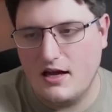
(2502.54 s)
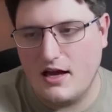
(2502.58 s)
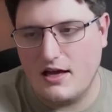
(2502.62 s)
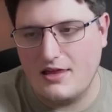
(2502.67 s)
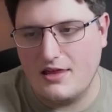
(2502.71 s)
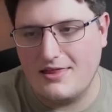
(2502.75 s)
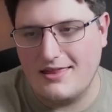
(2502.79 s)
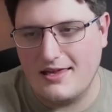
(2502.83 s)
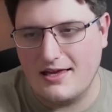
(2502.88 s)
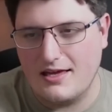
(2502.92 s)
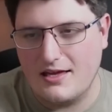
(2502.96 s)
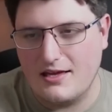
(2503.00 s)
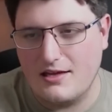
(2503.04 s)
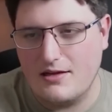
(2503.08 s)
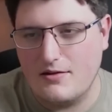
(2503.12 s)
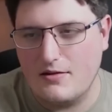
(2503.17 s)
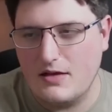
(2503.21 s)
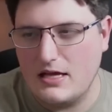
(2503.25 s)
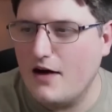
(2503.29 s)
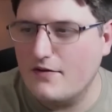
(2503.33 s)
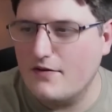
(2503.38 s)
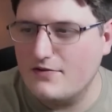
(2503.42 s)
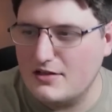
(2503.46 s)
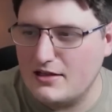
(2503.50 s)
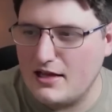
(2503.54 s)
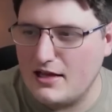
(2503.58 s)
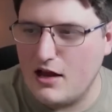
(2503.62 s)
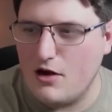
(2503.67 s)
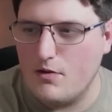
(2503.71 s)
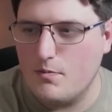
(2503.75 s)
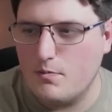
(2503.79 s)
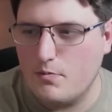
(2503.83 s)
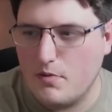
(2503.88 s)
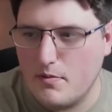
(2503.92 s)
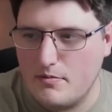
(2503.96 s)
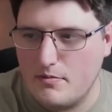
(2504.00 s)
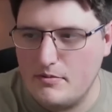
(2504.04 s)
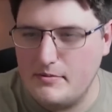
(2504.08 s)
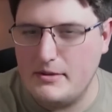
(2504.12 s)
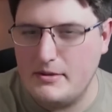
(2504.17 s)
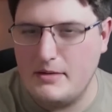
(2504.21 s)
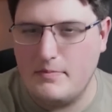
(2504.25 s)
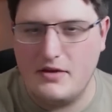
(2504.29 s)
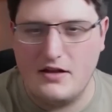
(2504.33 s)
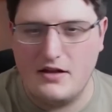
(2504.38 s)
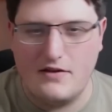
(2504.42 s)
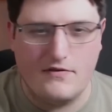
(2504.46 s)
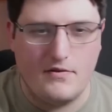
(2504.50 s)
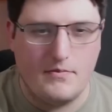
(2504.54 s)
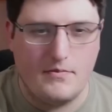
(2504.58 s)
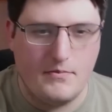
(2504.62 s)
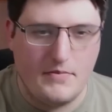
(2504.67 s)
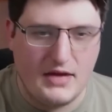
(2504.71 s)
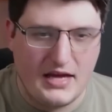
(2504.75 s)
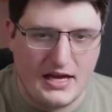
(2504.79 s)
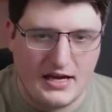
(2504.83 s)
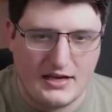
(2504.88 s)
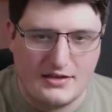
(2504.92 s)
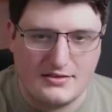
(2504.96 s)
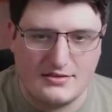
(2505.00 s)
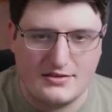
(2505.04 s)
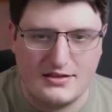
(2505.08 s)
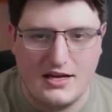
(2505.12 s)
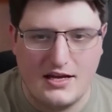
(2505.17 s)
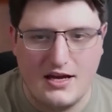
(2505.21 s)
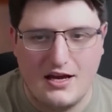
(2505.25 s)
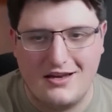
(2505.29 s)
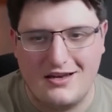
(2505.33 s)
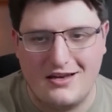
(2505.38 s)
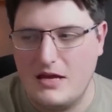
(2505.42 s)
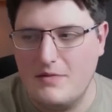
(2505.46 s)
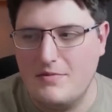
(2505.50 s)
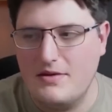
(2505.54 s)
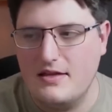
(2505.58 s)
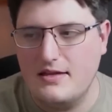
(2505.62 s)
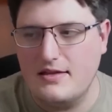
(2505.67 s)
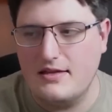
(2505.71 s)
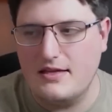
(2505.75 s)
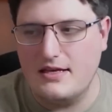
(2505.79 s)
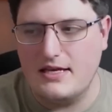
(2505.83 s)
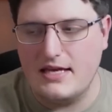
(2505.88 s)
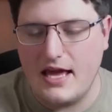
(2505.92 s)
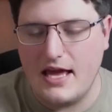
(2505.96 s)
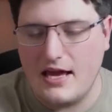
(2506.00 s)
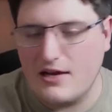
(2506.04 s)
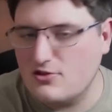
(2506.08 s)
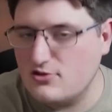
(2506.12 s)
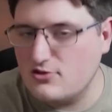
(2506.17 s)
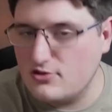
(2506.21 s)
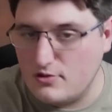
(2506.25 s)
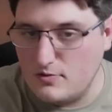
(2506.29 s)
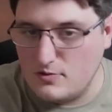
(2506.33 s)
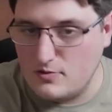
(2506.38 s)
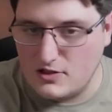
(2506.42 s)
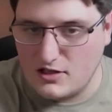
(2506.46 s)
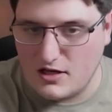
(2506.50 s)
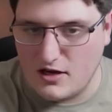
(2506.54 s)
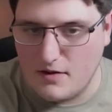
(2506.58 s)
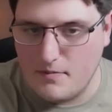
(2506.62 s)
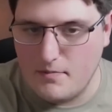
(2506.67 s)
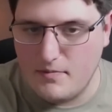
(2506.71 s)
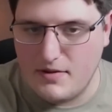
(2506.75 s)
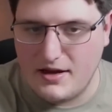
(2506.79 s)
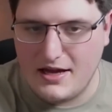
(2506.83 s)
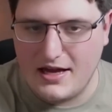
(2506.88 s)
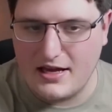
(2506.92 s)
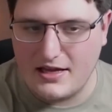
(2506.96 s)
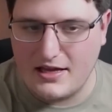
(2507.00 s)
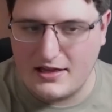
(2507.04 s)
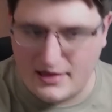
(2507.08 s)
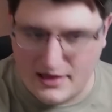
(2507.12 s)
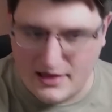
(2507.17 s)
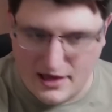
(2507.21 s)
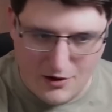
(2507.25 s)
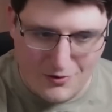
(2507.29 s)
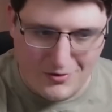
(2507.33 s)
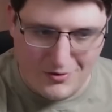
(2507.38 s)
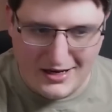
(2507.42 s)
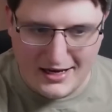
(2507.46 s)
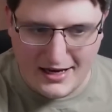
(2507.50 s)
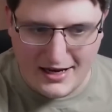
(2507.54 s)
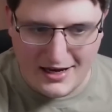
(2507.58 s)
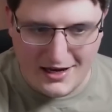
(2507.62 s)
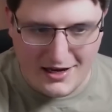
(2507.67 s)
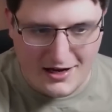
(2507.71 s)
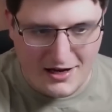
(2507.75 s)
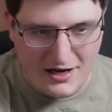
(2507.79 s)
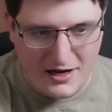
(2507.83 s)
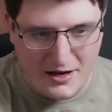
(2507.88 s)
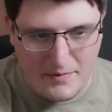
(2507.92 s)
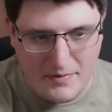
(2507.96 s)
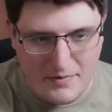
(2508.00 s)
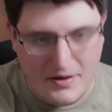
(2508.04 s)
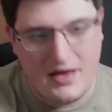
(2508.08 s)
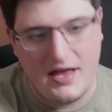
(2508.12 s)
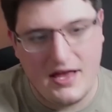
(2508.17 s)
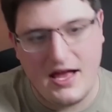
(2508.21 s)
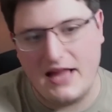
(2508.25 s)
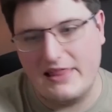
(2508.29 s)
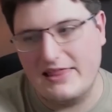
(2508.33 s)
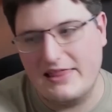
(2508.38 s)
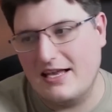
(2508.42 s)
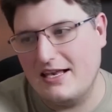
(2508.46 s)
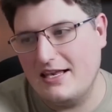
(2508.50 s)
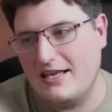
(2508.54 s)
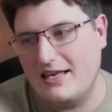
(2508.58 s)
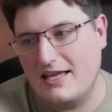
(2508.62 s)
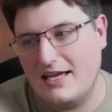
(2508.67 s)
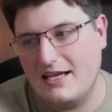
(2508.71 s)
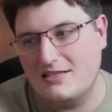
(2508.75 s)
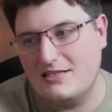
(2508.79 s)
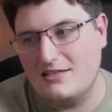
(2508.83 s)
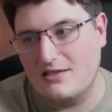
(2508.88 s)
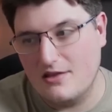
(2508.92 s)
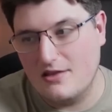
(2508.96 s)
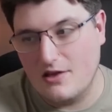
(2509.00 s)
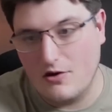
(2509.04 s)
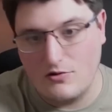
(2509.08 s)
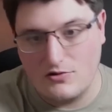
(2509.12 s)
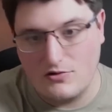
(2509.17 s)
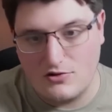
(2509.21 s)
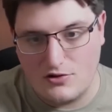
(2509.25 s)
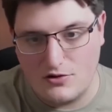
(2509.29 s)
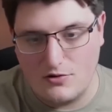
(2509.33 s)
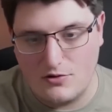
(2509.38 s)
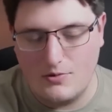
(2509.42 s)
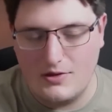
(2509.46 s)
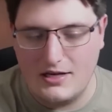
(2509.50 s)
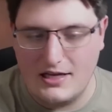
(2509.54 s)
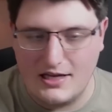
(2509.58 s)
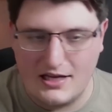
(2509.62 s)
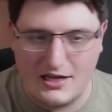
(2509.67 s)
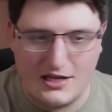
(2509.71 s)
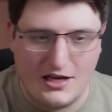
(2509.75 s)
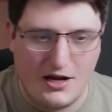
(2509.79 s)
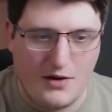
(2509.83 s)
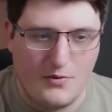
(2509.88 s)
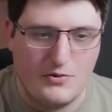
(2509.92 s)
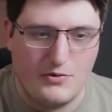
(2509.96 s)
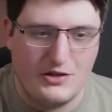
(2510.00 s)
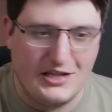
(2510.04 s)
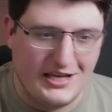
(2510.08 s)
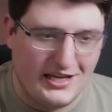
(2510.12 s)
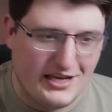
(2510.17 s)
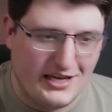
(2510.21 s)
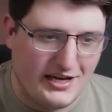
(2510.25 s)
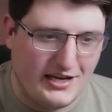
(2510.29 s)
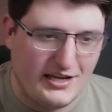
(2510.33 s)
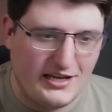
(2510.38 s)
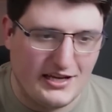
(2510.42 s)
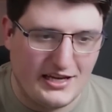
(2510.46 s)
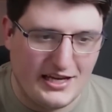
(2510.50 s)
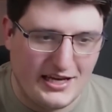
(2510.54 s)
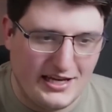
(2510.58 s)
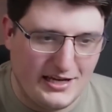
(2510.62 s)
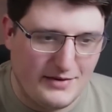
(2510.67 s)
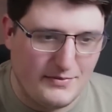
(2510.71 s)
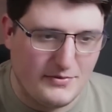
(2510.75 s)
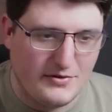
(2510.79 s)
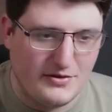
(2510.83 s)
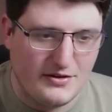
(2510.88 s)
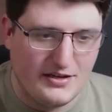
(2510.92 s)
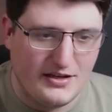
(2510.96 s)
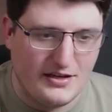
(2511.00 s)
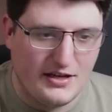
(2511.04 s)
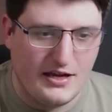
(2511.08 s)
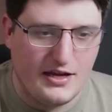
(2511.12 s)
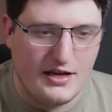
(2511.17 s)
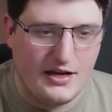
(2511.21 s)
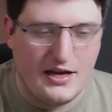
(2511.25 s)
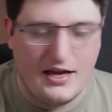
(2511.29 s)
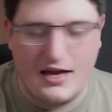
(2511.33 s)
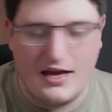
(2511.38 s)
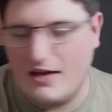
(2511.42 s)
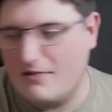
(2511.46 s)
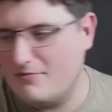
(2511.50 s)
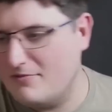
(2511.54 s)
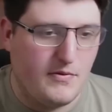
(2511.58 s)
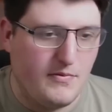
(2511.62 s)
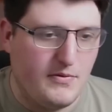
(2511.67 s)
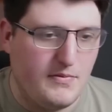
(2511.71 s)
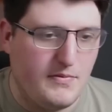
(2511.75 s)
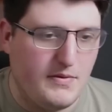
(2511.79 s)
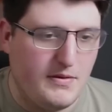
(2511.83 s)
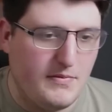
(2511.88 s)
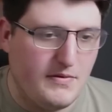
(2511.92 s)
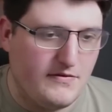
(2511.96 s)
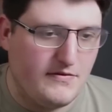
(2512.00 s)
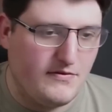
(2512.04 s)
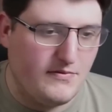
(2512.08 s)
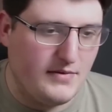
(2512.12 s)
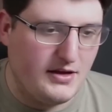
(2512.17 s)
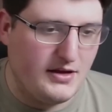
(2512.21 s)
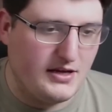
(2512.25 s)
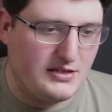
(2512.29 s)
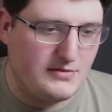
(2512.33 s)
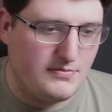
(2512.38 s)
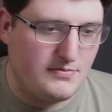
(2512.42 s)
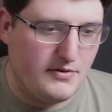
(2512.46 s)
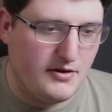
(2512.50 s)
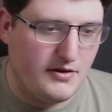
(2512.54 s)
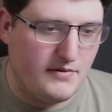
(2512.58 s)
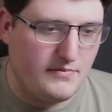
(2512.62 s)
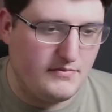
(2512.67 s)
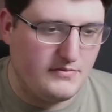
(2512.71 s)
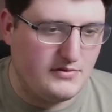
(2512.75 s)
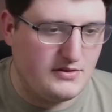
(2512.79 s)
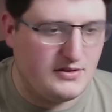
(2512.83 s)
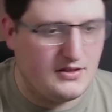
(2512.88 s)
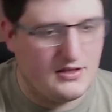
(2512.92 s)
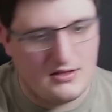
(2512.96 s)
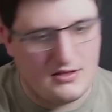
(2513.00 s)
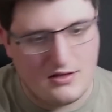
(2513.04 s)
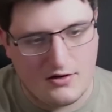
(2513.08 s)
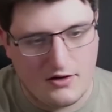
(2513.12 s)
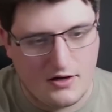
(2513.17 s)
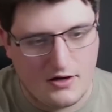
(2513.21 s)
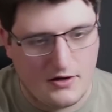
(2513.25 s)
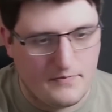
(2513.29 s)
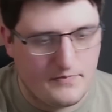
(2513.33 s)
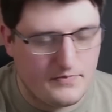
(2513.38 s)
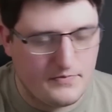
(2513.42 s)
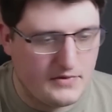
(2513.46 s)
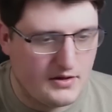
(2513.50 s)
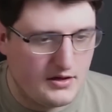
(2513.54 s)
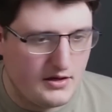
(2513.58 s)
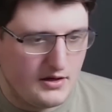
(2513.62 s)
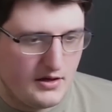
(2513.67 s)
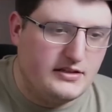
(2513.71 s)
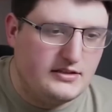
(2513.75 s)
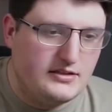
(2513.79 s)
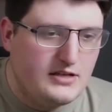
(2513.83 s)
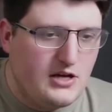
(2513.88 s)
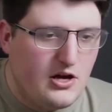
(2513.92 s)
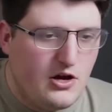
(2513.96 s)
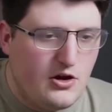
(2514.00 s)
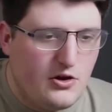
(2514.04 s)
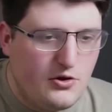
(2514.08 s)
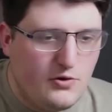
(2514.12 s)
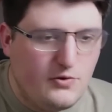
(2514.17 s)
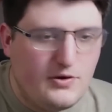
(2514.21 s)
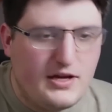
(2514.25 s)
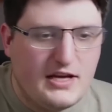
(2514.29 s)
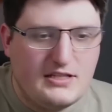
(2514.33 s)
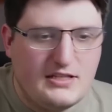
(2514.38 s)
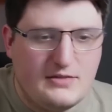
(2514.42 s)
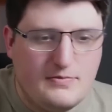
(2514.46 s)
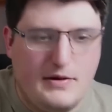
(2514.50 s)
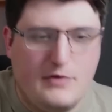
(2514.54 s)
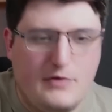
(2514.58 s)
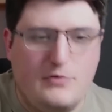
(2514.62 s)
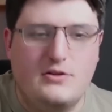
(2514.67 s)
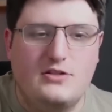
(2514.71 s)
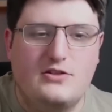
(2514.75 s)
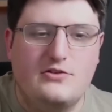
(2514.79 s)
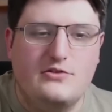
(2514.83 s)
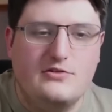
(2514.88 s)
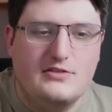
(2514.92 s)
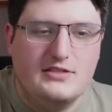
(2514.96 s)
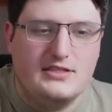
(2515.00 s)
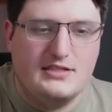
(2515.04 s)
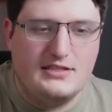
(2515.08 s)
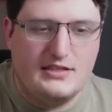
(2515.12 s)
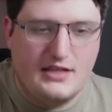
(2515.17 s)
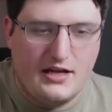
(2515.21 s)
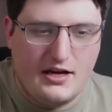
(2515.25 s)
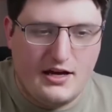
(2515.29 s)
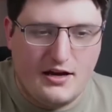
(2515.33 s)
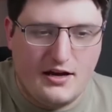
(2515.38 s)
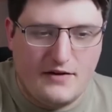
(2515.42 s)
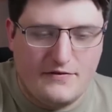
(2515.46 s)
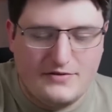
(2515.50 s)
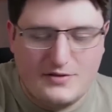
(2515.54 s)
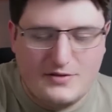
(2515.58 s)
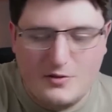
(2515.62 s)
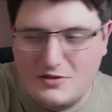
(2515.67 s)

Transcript: I think after that it'll probably be a bit of a mix. Maybe the next two to come back, they'll link up, and then later those two will link up with the Lion and Guilliman. Probably be a bit of a mix, but I don't know. Who gets Malcador's staff?